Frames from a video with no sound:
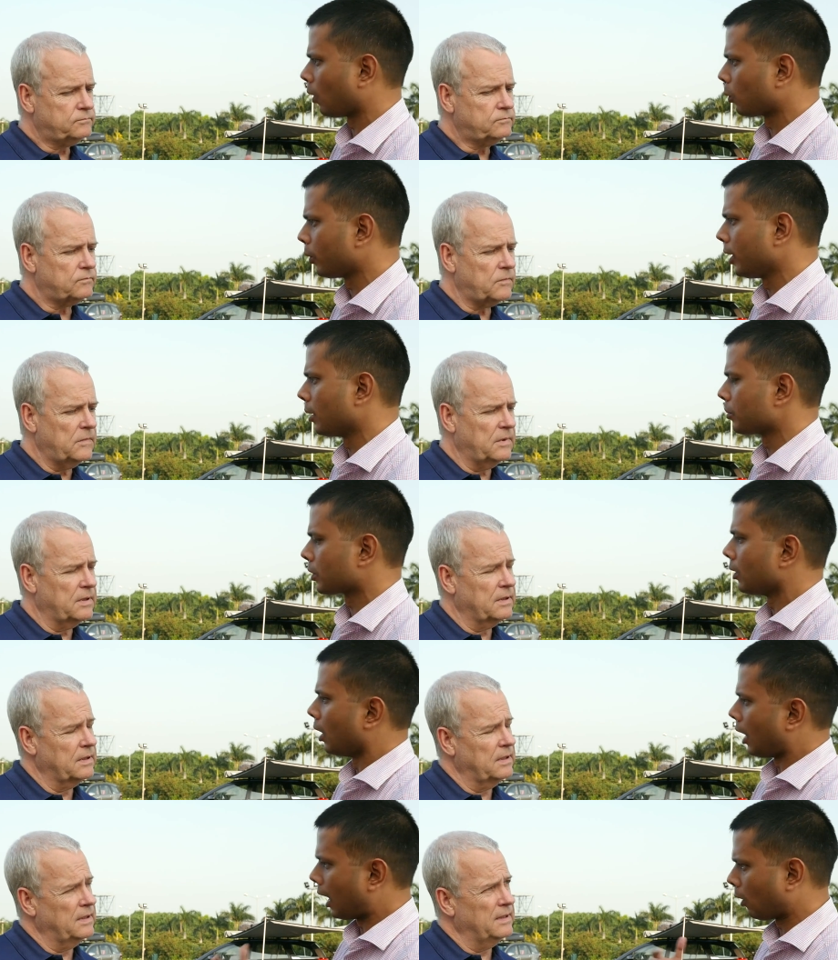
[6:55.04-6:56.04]
Speaker 1: all OEMs
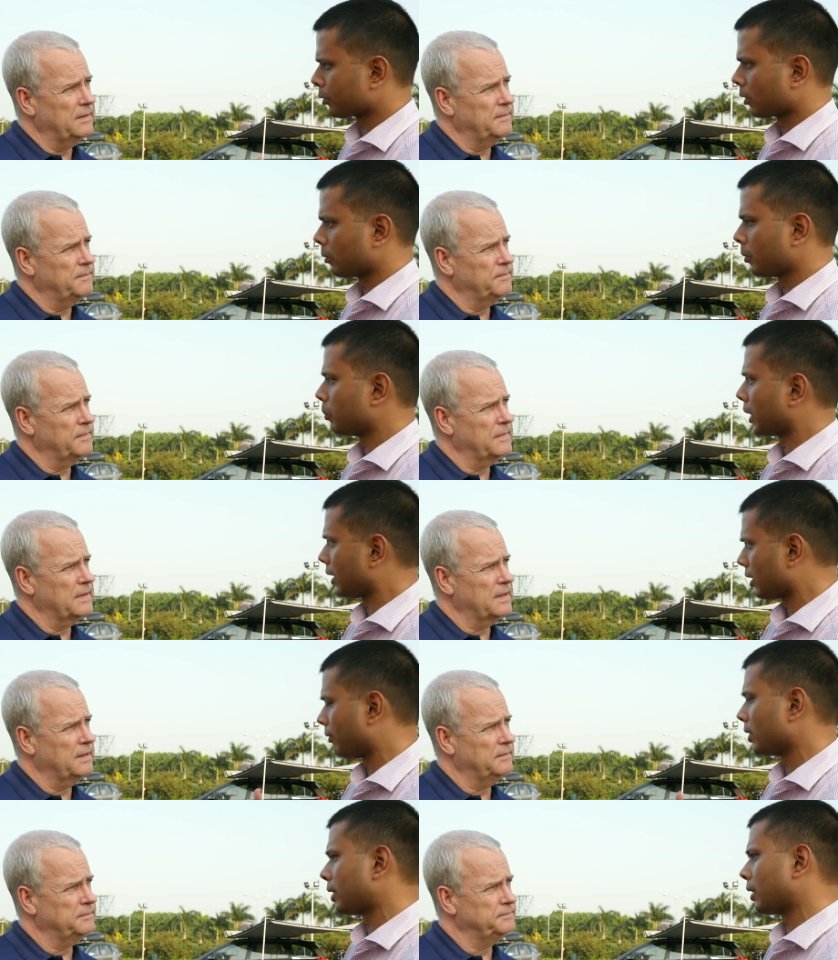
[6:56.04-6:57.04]
are also going,
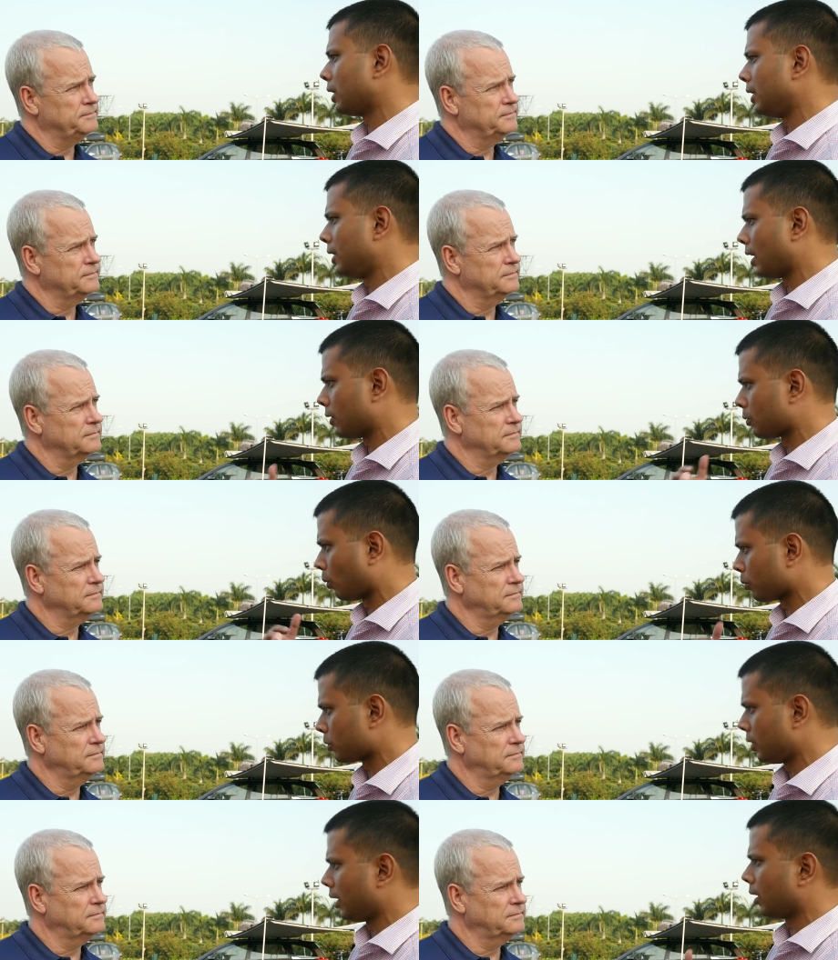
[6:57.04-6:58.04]
given that India is
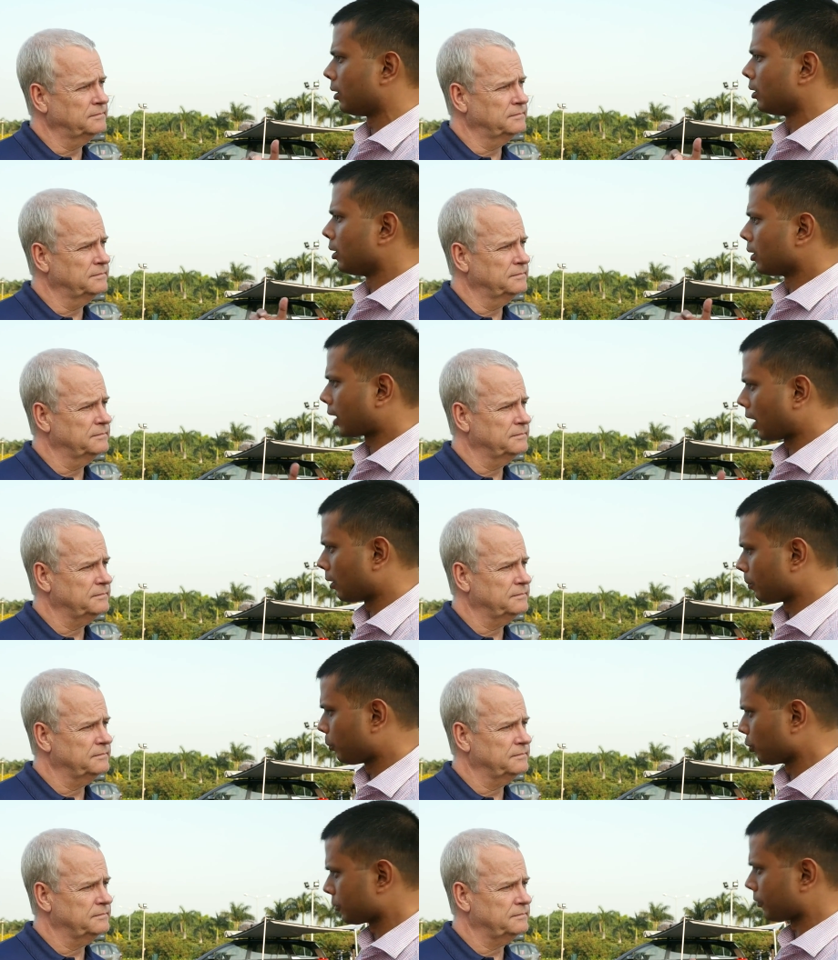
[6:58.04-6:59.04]
also seeing a mm. kind of
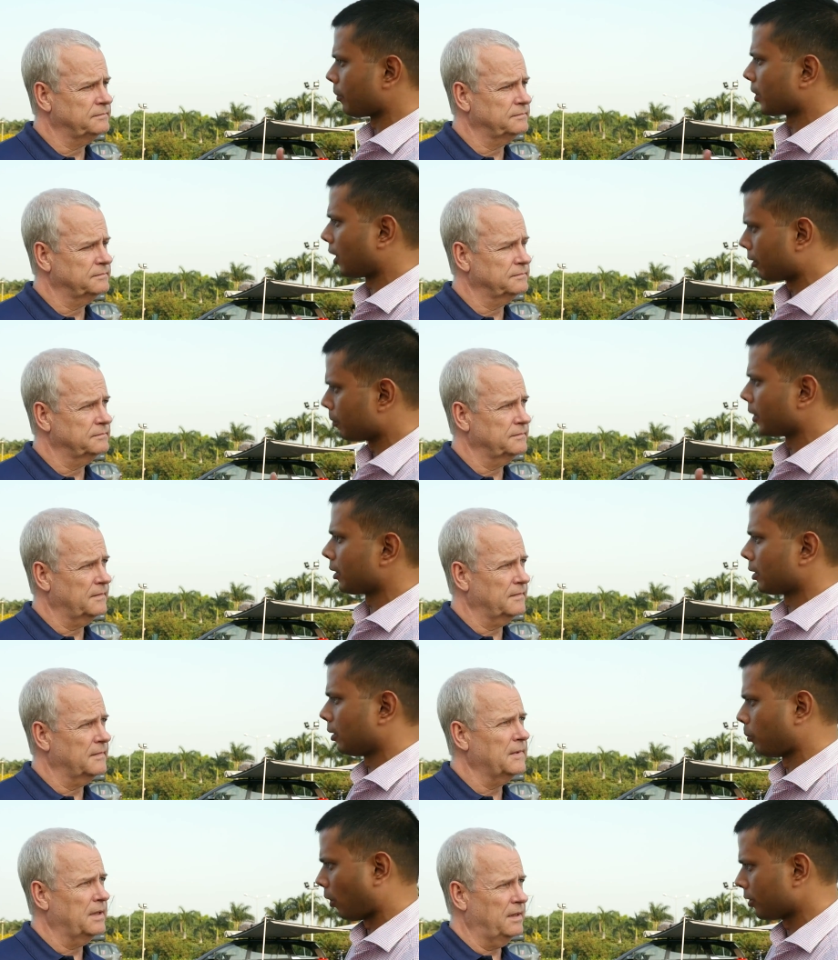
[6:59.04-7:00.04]
push from the
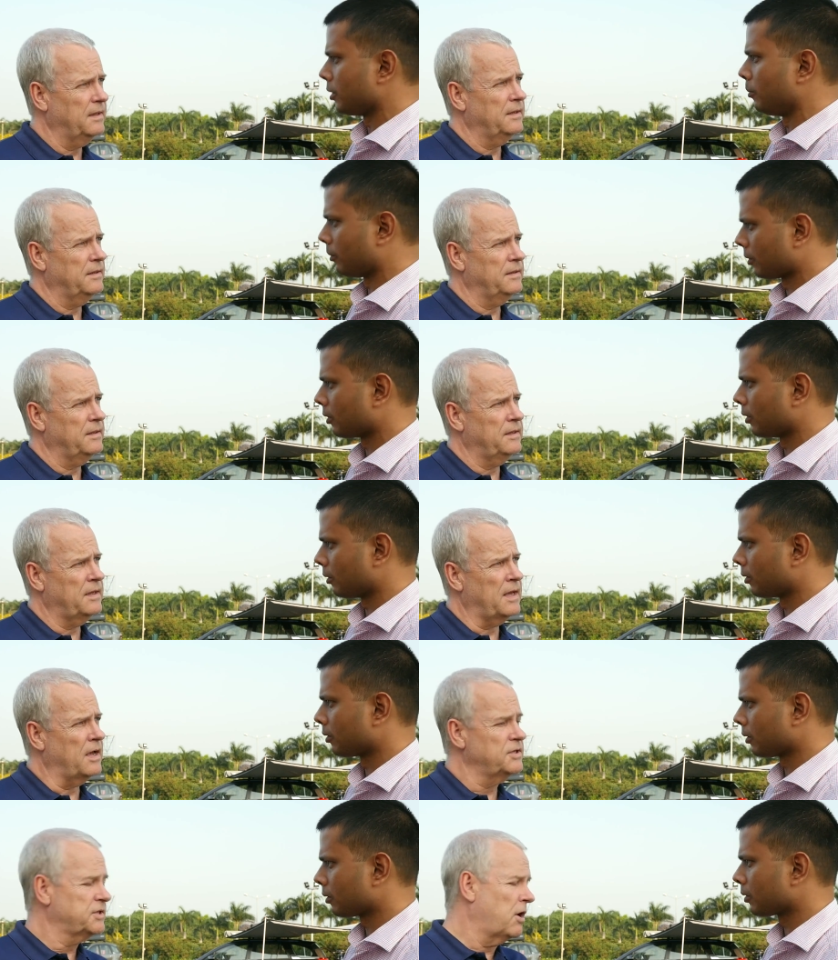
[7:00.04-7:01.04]
government uh, policy.
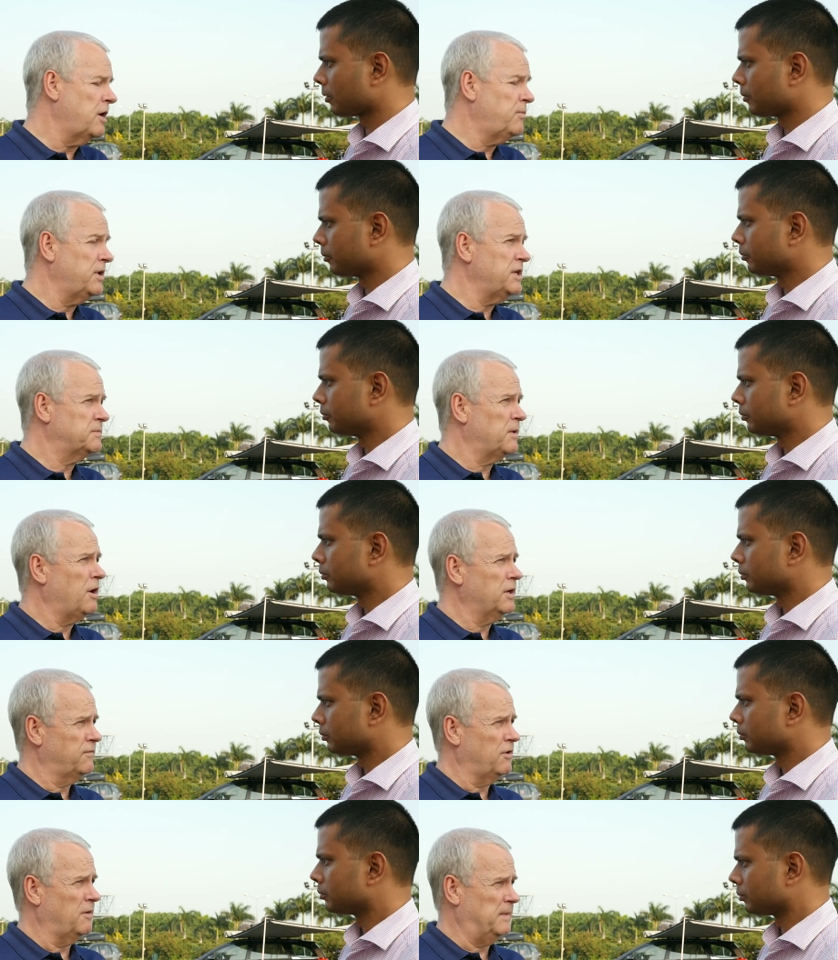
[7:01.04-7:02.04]
Speaker 2: Yeah, so hybrid is
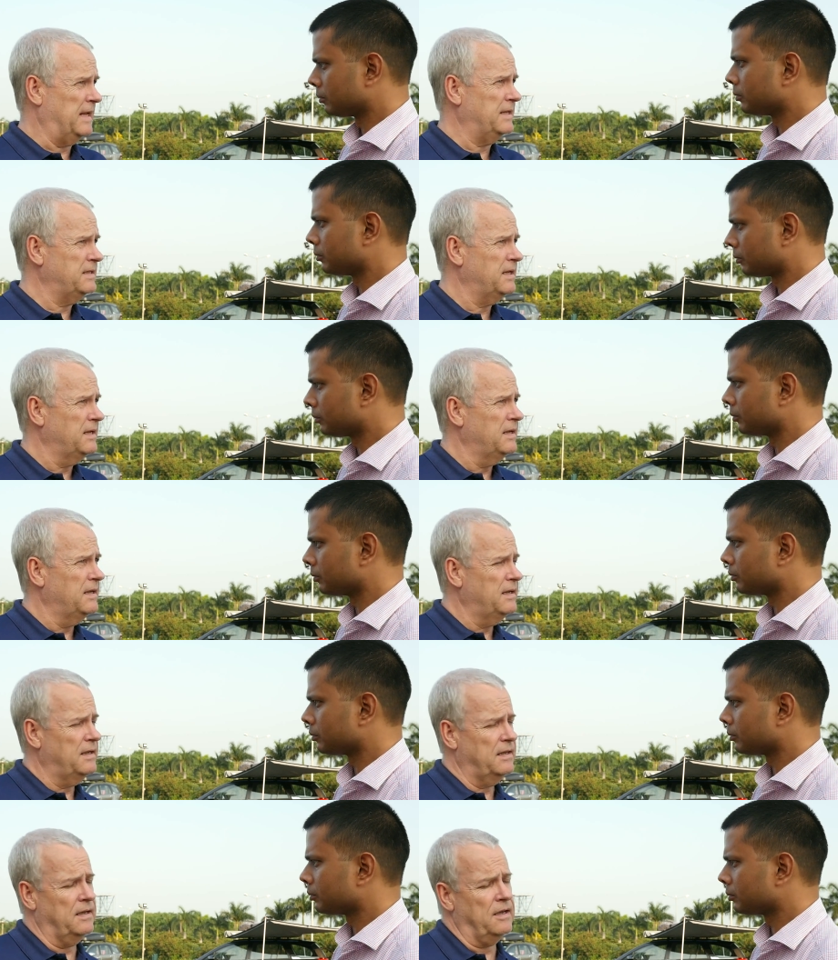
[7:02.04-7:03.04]
part of our plan.
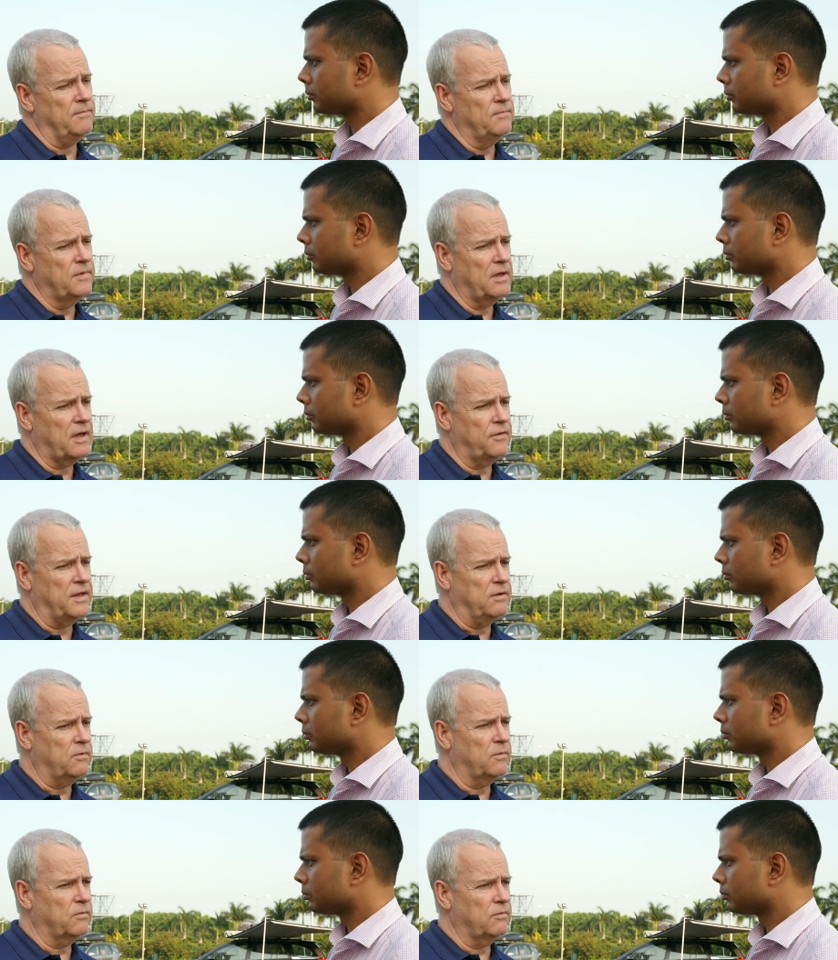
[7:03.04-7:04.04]
Um, I
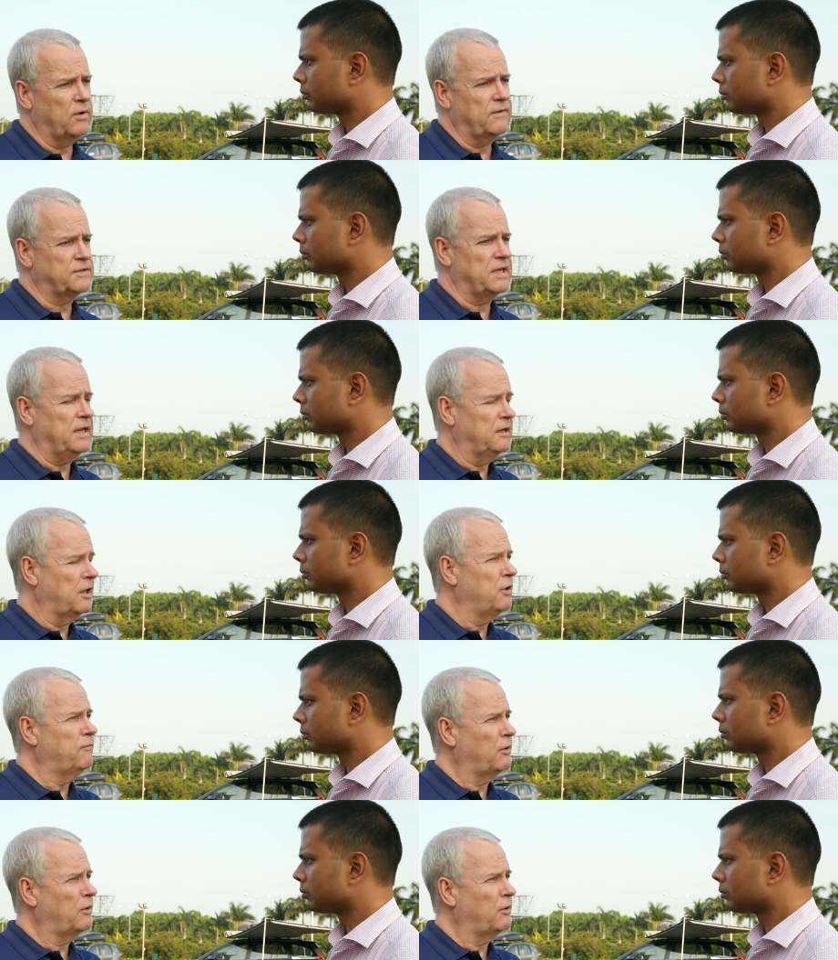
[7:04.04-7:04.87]
think we've seen low